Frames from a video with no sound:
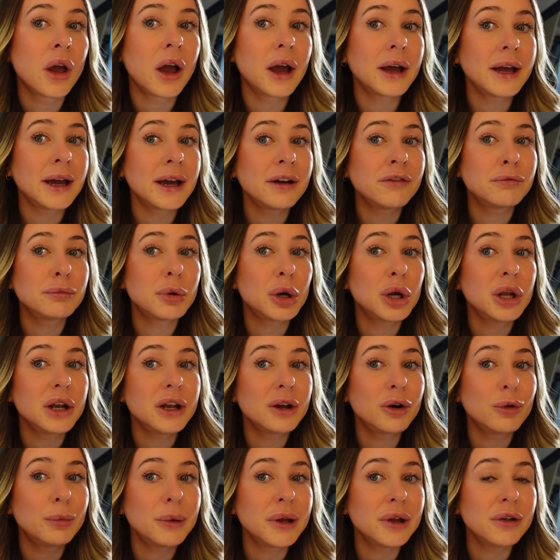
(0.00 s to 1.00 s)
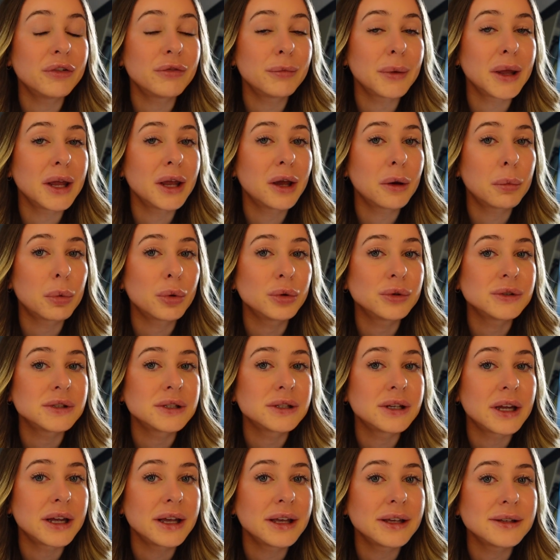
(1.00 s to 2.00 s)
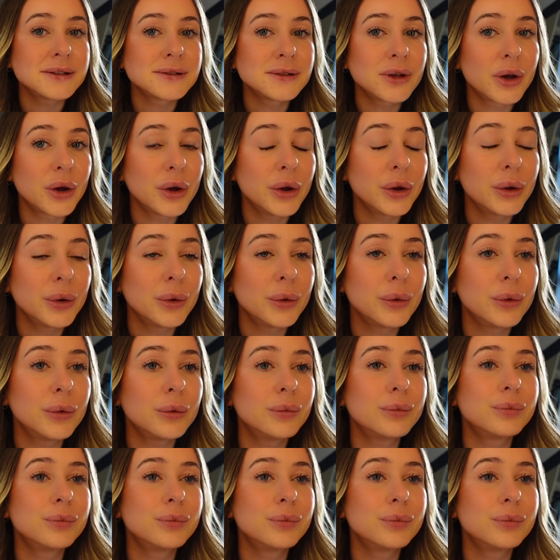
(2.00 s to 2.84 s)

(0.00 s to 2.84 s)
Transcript: I have put a little bit of makeup on today so